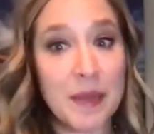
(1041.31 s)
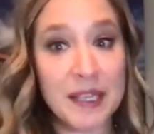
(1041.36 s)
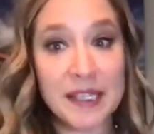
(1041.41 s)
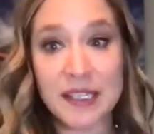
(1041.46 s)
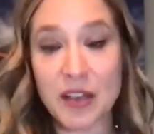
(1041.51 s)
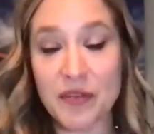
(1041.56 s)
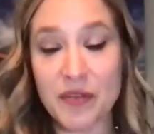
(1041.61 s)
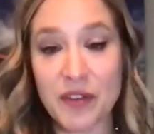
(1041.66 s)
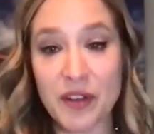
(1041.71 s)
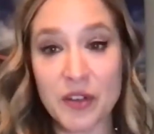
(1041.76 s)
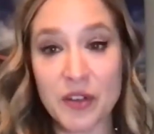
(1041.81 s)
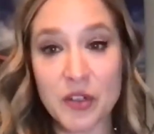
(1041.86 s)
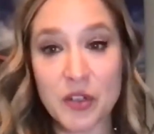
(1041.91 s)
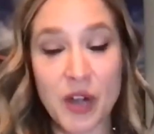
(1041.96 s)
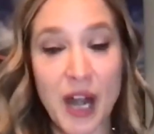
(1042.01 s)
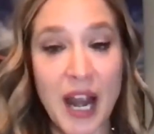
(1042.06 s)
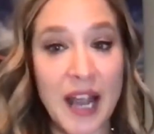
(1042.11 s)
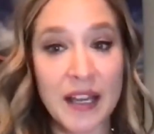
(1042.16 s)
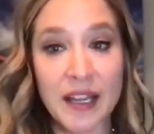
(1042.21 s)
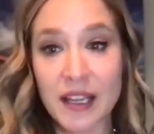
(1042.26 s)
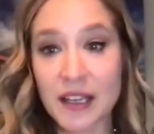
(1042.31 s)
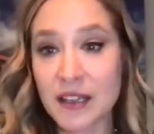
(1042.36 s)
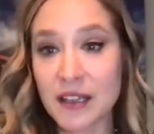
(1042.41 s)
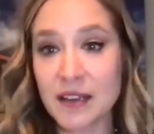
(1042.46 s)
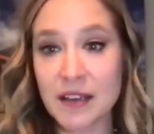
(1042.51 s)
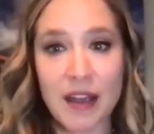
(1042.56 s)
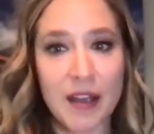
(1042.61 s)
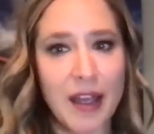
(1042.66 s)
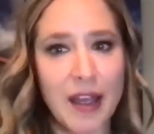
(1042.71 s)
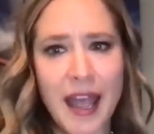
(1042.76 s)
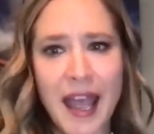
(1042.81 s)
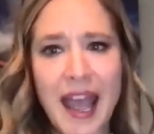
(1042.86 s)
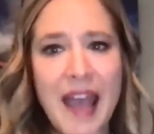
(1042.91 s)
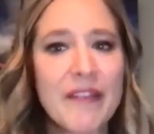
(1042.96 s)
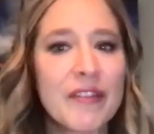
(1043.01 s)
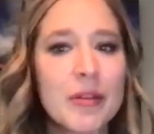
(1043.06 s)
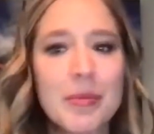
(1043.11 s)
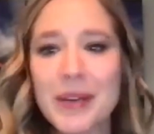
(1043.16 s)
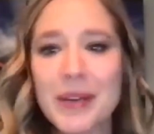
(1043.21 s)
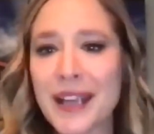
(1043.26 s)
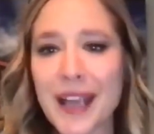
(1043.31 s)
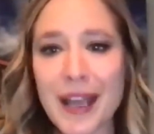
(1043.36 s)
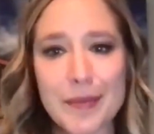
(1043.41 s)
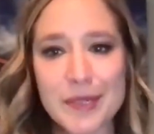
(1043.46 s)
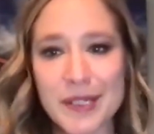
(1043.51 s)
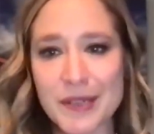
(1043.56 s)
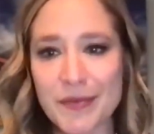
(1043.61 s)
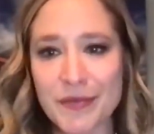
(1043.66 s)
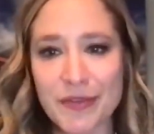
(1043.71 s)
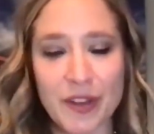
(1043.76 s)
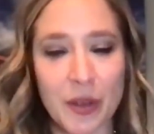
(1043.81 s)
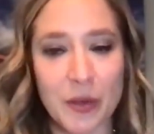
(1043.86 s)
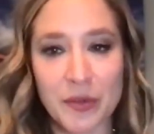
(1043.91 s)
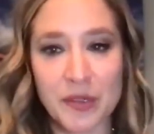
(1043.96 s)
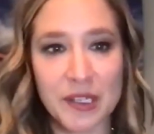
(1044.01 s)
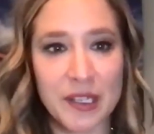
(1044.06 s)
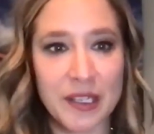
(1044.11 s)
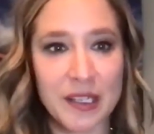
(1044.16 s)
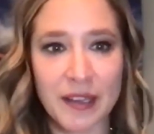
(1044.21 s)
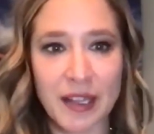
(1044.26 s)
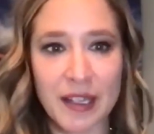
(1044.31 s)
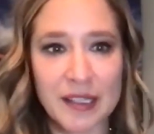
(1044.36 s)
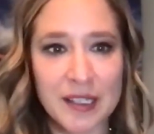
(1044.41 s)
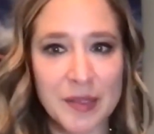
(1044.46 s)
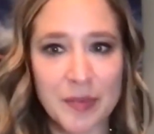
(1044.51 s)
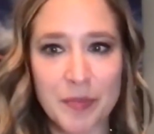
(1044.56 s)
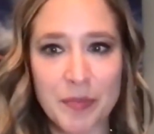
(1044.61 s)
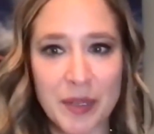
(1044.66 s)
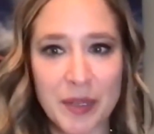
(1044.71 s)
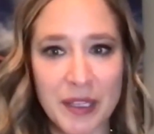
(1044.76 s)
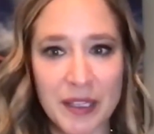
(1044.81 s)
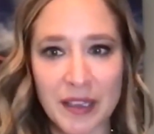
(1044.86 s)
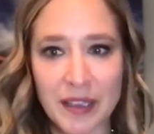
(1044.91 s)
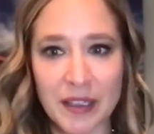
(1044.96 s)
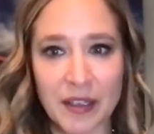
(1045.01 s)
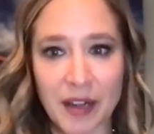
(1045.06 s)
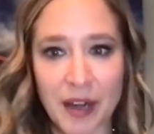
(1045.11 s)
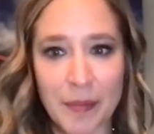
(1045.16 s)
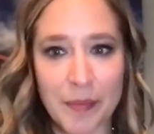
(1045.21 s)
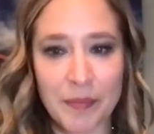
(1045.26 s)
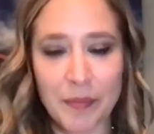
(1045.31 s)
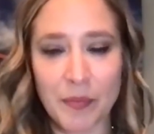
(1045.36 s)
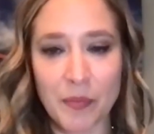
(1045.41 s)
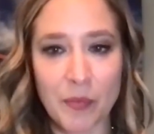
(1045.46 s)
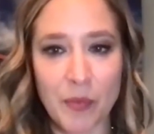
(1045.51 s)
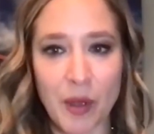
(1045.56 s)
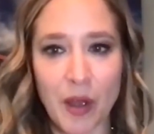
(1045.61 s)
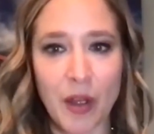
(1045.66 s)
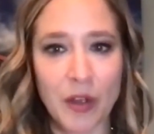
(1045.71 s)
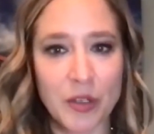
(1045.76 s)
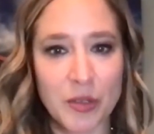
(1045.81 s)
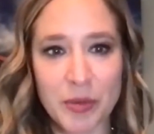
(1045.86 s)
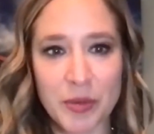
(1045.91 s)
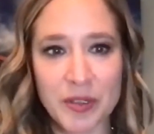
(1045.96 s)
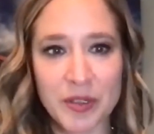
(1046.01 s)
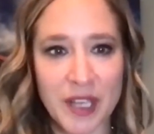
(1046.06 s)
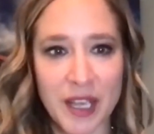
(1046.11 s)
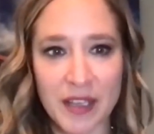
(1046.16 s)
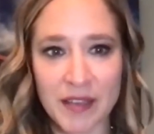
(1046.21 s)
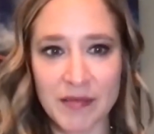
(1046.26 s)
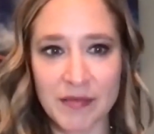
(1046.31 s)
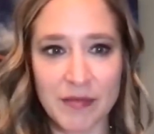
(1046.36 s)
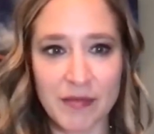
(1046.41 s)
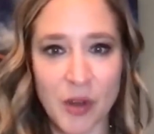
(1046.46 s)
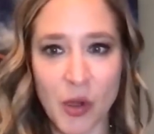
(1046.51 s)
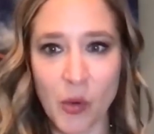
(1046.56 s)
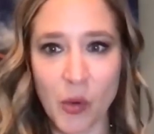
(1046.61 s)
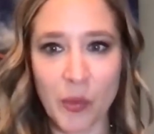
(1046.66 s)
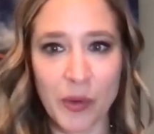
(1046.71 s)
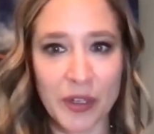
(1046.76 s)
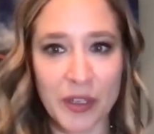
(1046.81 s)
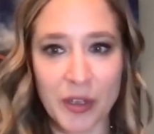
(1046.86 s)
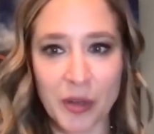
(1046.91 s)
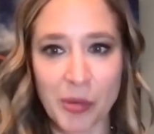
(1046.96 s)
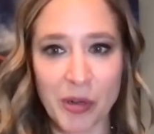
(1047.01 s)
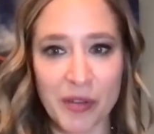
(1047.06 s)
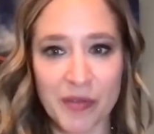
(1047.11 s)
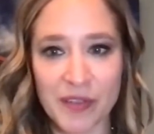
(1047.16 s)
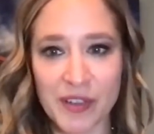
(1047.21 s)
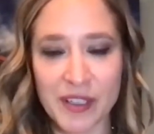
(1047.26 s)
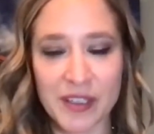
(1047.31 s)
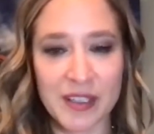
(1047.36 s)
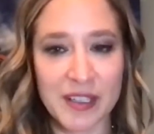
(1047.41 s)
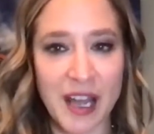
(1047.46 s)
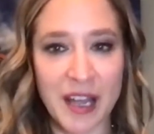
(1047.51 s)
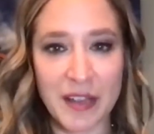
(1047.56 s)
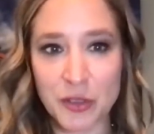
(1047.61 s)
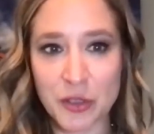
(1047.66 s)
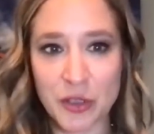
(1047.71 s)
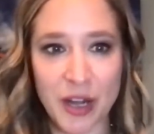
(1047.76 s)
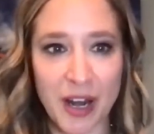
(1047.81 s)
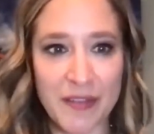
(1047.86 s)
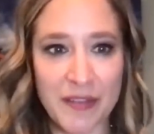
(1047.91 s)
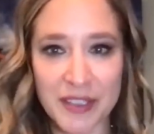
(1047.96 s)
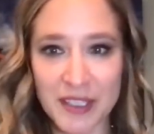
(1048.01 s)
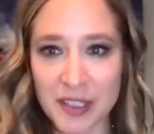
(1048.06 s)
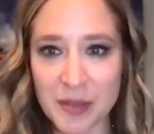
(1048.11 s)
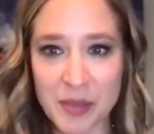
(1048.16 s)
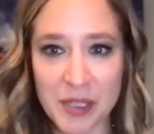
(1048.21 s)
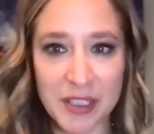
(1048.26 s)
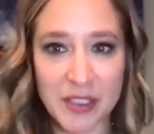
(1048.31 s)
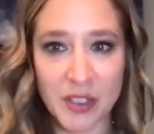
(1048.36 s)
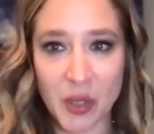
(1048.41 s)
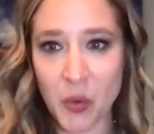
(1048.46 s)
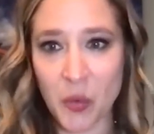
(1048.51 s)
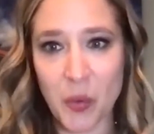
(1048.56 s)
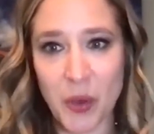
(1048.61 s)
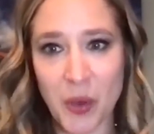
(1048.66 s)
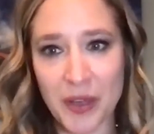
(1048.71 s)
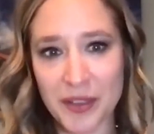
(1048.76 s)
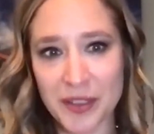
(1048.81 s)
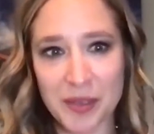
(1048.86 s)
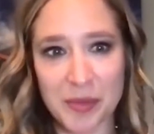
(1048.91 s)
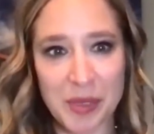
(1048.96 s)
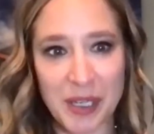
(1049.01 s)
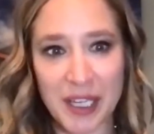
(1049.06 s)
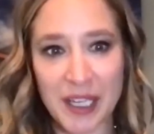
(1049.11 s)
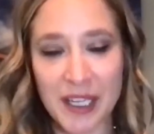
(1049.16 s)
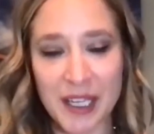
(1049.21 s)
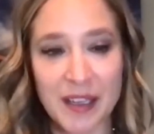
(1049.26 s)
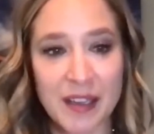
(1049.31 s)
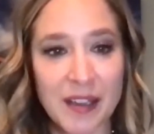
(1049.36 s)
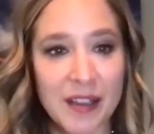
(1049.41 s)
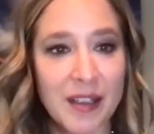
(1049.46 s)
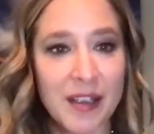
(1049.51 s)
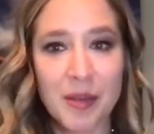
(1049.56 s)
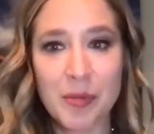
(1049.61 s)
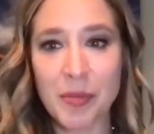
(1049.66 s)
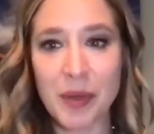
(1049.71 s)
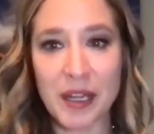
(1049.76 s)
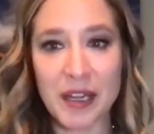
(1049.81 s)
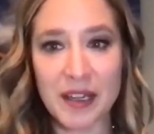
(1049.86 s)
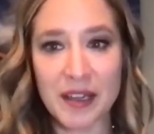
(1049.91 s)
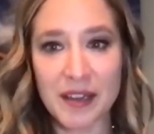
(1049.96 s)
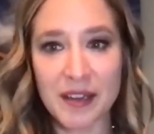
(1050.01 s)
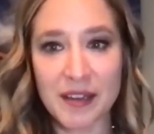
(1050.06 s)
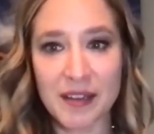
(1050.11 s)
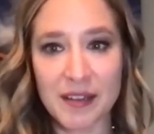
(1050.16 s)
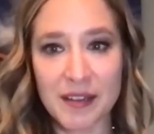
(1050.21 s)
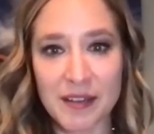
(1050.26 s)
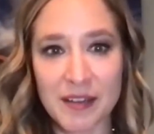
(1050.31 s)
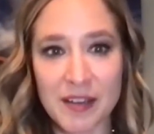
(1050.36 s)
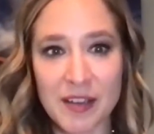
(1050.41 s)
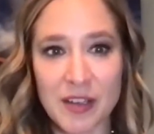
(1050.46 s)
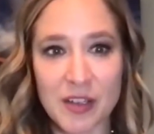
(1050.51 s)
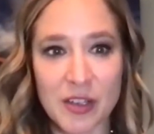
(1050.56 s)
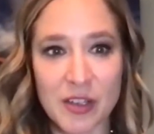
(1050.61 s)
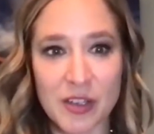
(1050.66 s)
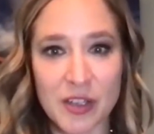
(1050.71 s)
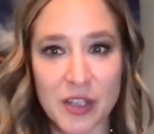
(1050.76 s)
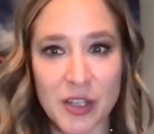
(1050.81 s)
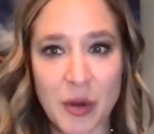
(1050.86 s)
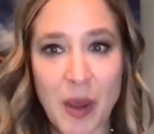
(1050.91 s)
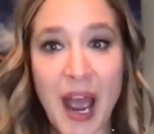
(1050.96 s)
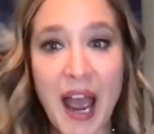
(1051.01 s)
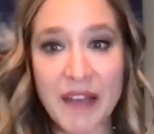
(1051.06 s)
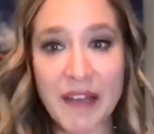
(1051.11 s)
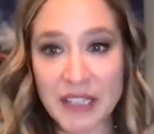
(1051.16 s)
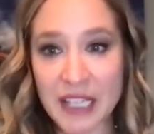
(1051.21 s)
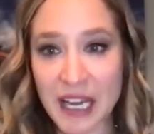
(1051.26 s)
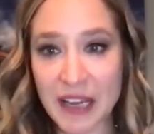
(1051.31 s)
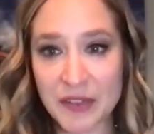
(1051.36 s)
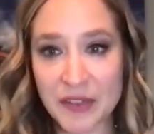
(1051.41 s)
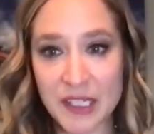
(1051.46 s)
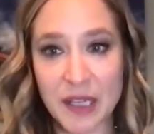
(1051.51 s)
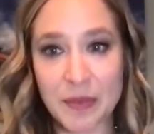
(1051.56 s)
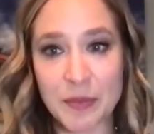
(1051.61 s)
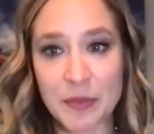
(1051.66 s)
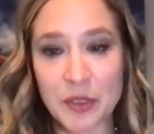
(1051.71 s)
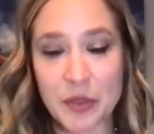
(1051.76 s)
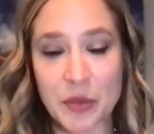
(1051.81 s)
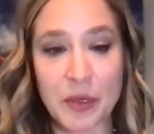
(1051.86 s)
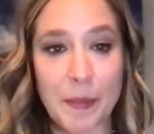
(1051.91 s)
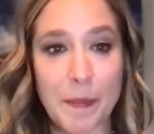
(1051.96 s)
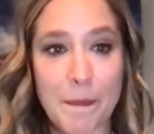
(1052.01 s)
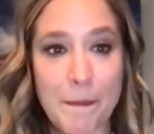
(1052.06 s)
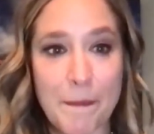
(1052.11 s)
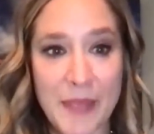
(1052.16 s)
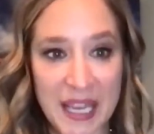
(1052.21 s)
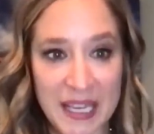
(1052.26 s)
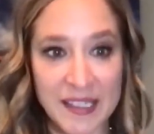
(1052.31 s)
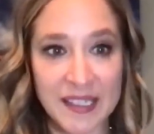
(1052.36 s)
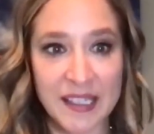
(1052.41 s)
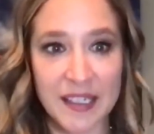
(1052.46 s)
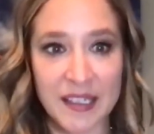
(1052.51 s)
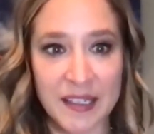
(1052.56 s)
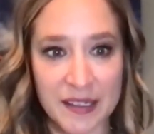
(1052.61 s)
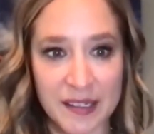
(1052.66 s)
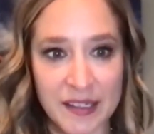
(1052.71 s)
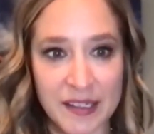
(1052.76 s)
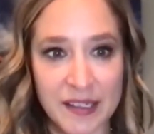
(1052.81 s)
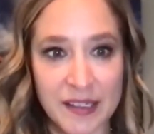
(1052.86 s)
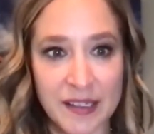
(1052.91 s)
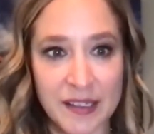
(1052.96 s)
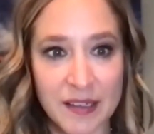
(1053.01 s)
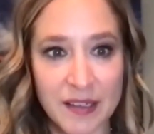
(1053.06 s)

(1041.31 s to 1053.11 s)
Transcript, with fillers: myself on track. And everybody ebbs and flows. Like let's be clear, I'm 100% nowhere near perfect, not striving to be, don't want to be, but you have to have some sort of basis,